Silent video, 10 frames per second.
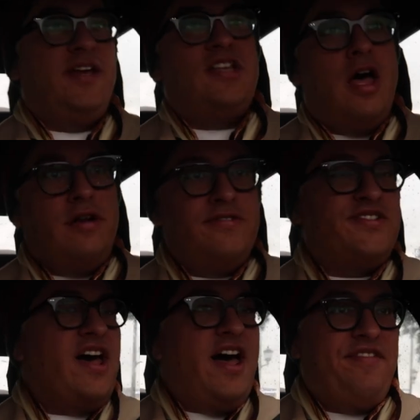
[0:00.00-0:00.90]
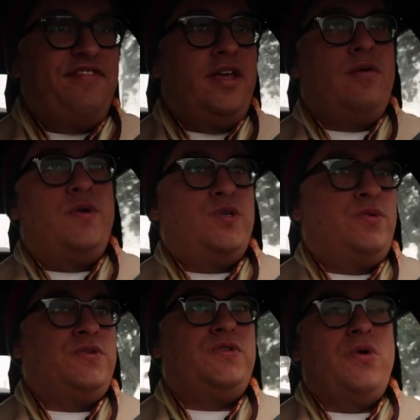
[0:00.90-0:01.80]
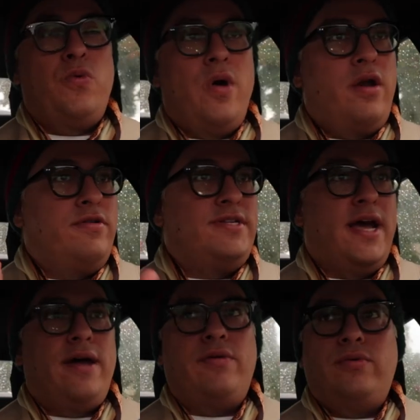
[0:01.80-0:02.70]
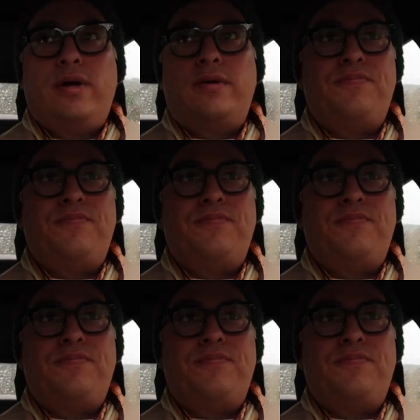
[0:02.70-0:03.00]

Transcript: McDonald's coffee, which was so watered down.